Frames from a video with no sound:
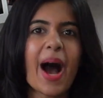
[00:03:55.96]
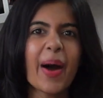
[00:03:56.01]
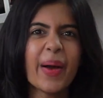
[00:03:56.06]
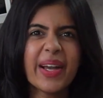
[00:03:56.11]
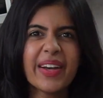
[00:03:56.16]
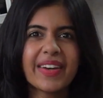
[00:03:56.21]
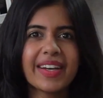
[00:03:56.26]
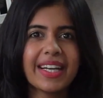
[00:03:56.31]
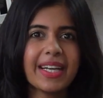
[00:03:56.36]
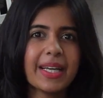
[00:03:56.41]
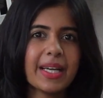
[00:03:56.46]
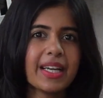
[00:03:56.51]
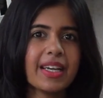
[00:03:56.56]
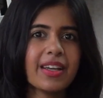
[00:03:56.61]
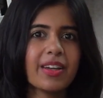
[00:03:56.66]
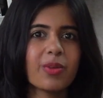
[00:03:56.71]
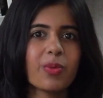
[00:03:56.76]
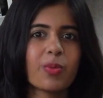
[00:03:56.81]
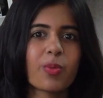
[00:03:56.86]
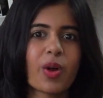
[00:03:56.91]
how I
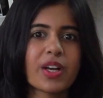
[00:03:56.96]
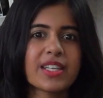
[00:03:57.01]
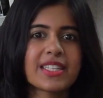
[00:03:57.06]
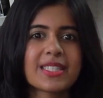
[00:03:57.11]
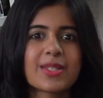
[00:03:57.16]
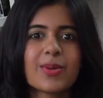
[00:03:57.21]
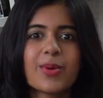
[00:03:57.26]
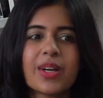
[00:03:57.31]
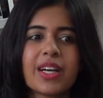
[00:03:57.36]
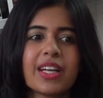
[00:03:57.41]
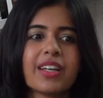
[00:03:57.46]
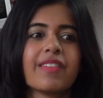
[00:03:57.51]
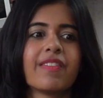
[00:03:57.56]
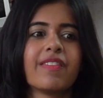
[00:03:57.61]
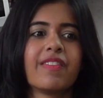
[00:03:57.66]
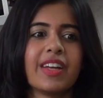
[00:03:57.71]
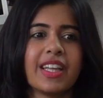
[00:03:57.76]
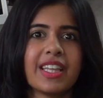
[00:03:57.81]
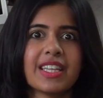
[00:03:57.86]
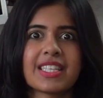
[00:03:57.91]
really was so
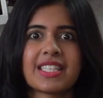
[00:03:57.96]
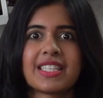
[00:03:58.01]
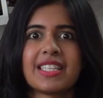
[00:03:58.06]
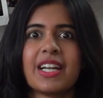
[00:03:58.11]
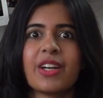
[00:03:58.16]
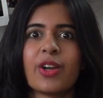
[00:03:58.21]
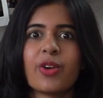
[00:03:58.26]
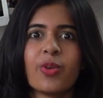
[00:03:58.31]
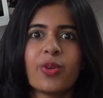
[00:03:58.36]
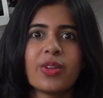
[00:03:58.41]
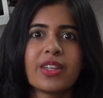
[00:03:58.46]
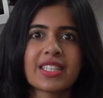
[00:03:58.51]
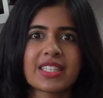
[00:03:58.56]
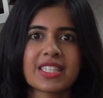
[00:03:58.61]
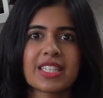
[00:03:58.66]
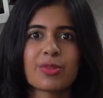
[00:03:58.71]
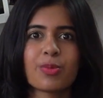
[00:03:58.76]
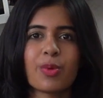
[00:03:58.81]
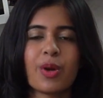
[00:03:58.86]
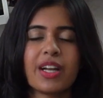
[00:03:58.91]
convinced that
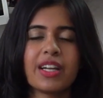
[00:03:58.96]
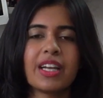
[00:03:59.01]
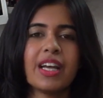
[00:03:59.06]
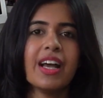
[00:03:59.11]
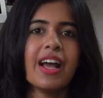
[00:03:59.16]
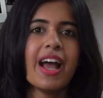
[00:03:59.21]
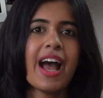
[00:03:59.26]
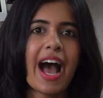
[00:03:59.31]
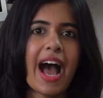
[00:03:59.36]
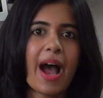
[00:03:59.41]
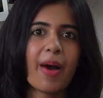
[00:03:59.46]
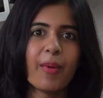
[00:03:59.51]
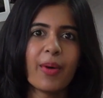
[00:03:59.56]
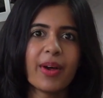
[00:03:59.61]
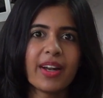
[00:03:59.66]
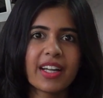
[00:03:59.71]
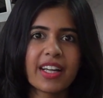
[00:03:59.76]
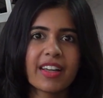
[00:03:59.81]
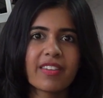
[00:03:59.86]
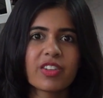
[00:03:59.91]
this is what I
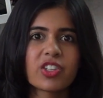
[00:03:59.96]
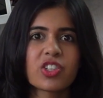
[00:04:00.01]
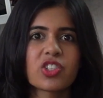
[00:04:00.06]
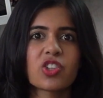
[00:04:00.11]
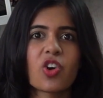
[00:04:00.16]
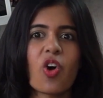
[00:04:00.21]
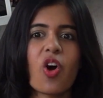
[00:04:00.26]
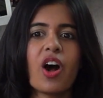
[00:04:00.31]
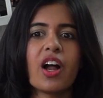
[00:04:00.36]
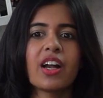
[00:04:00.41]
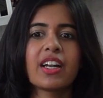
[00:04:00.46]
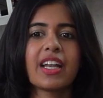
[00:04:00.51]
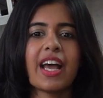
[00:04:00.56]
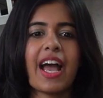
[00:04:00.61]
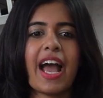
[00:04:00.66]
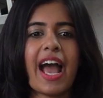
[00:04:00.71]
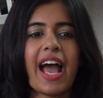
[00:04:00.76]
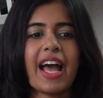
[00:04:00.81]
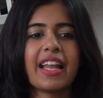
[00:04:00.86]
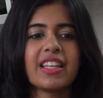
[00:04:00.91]
want to give a shot
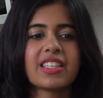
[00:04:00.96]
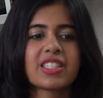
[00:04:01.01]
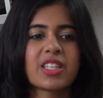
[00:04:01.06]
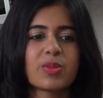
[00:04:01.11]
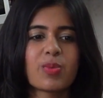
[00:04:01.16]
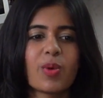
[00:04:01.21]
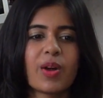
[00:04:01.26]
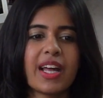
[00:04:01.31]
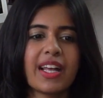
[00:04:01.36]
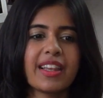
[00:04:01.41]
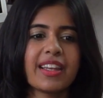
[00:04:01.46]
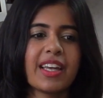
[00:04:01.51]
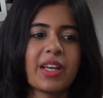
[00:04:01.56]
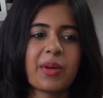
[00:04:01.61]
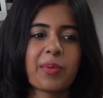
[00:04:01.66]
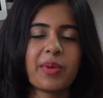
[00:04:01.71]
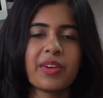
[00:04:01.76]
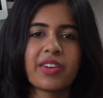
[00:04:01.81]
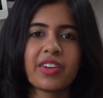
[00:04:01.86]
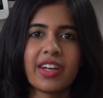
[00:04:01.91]
and this is what I
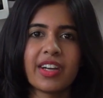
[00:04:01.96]
think will